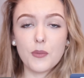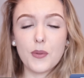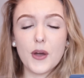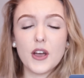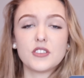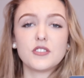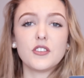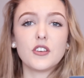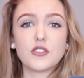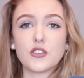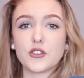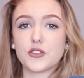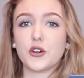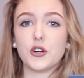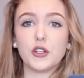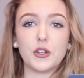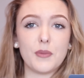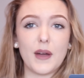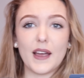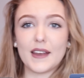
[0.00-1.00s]
The person that does
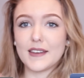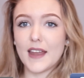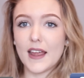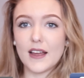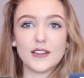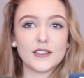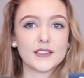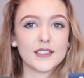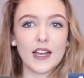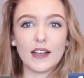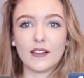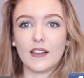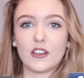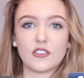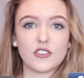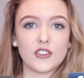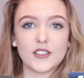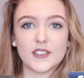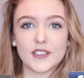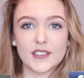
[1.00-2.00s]
all of my nails,
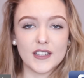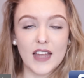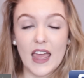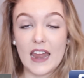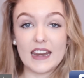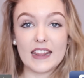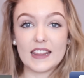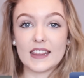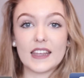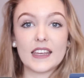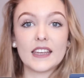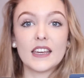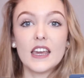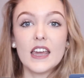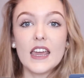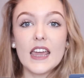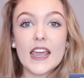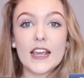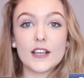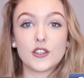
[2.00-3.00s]
eyelashes and anything
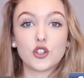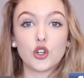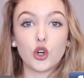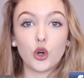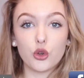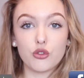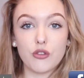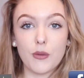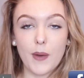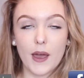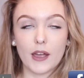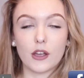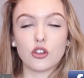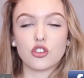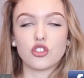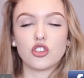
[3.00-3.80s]
is called Rebecca.